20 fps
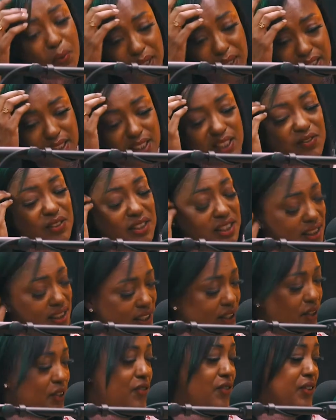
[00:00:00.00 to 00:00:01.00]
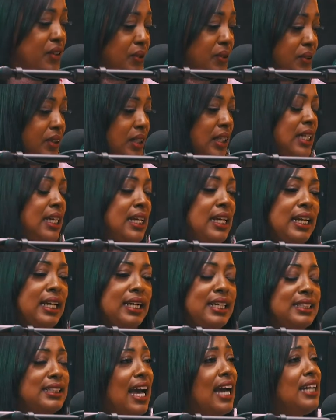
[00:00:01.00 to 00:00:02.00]
I went and just finished the interview
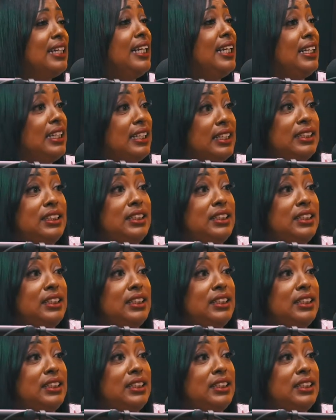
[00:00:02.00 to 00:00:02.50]
because I needed